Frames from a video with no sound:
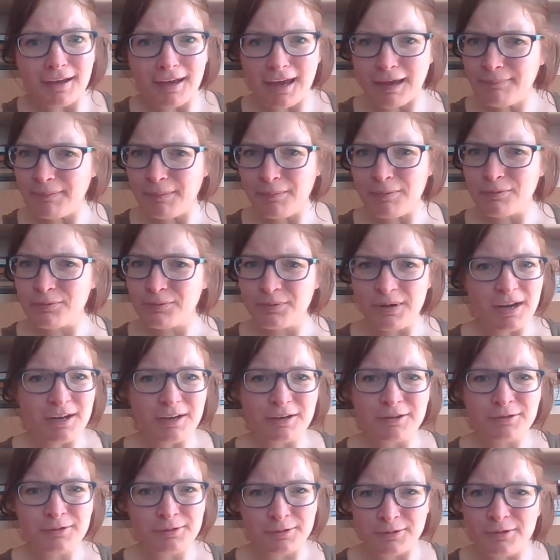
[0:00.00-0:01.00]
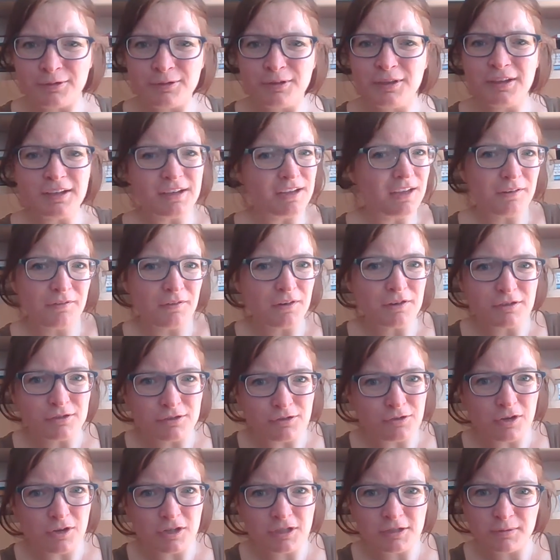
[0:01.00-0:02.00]
Can people write cool adventure
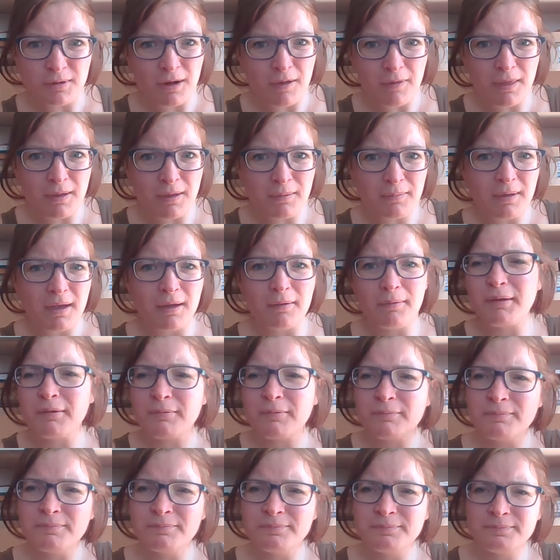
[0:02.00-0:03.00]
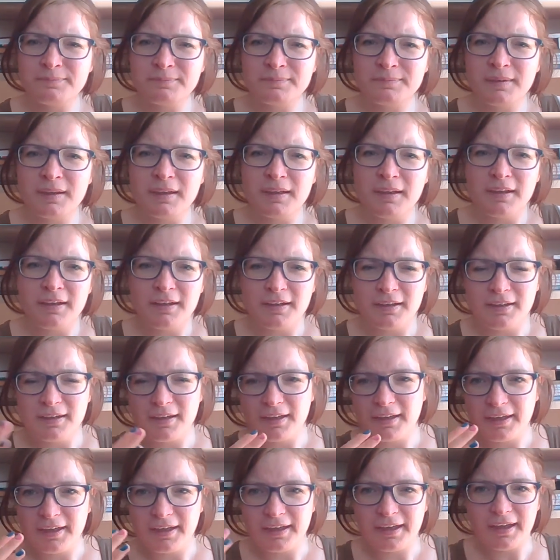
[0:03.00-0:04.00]
stories around them? I mean,
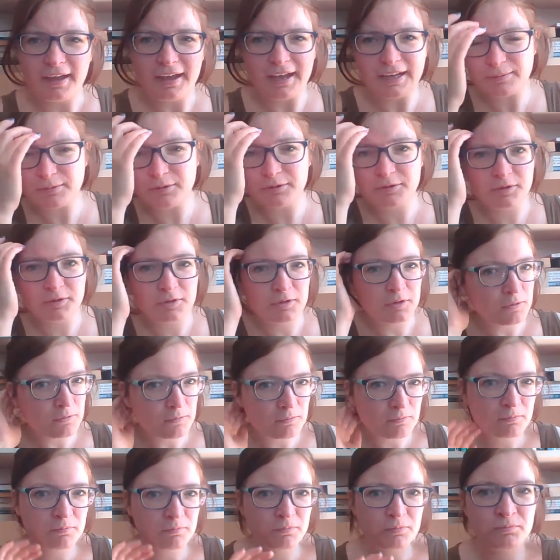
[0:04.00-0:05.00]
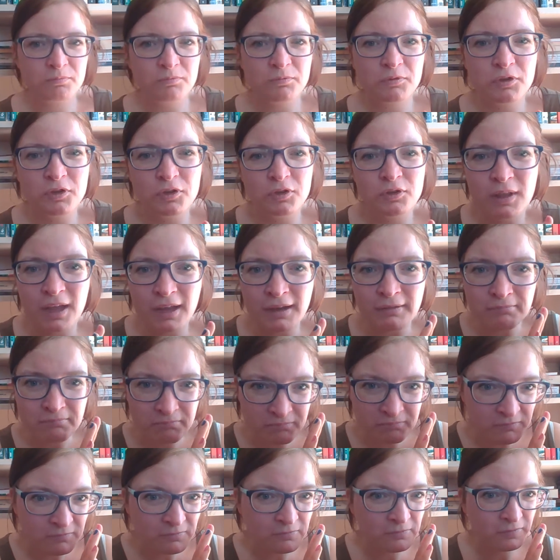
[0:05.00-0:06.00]
I suppose you could, like,
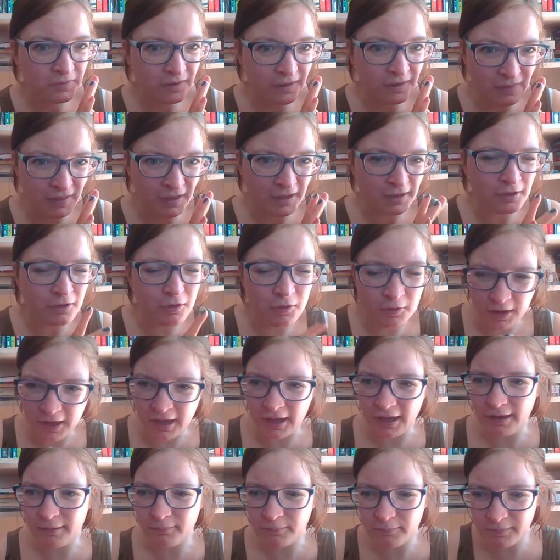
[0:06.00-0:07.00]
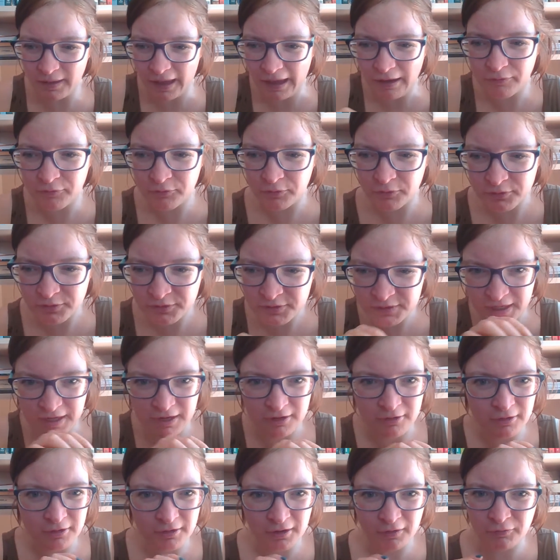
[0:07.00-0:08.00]
think, like, okay, I have to
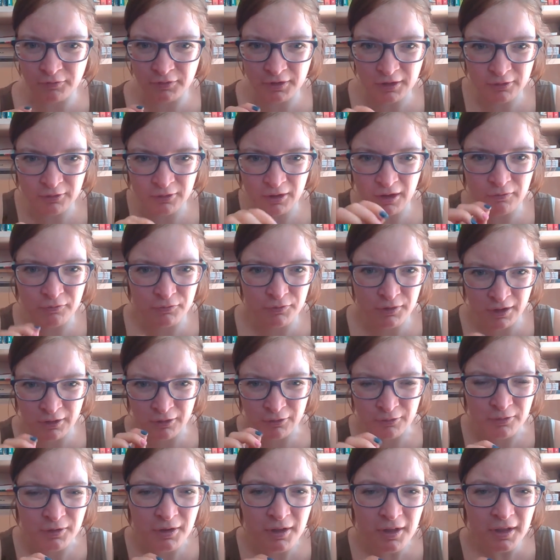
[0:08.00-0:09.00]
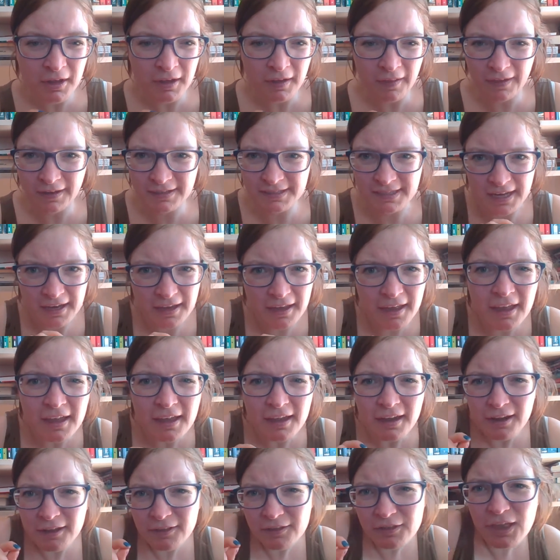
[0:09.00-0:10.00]
tell her. Like, say,
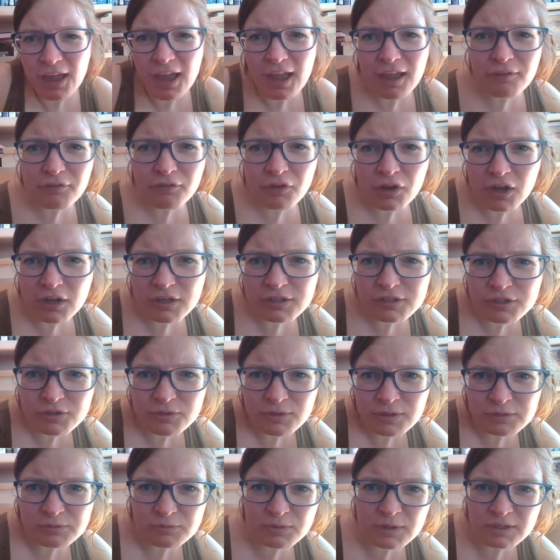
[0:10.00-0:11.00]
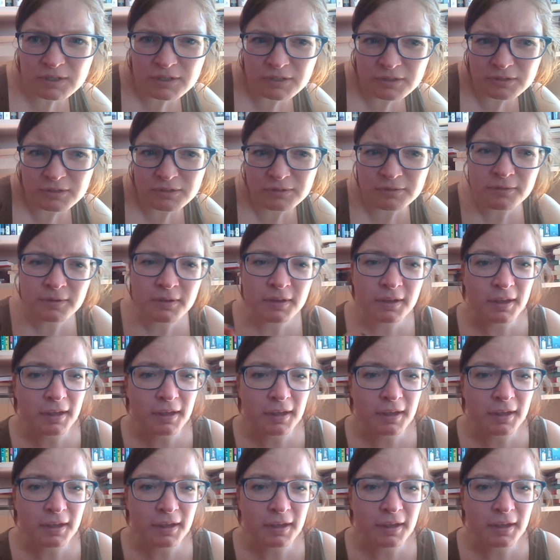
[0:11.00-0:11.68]
what custom is written?